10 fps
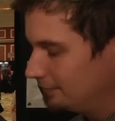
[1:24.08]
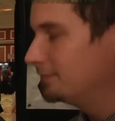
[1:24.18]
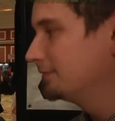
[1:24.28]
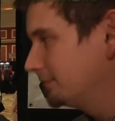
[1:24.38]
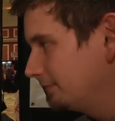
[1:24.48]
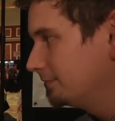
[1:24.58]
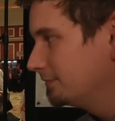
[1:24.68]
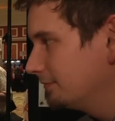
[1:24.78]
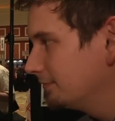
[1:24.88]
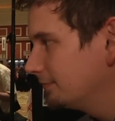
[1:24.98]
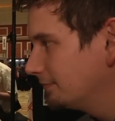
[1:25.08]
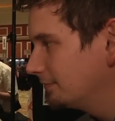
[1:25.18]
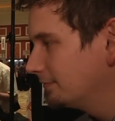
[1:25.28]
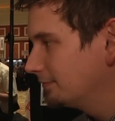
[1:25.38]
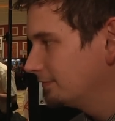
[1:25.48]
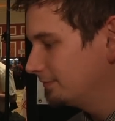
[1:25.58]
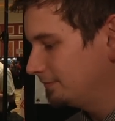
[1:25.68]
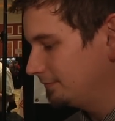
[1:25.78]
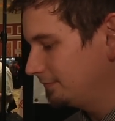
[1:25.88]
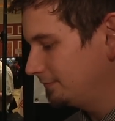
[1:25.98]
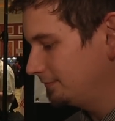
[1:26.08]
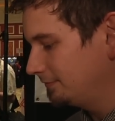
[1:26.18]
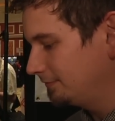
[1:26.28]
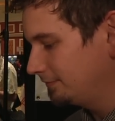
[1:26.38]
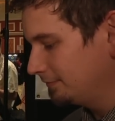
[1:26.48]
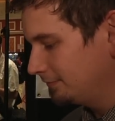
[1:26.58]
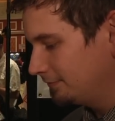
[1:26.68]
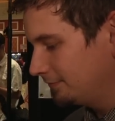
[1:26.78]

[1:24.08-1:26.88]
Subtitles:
The person shown says nothing.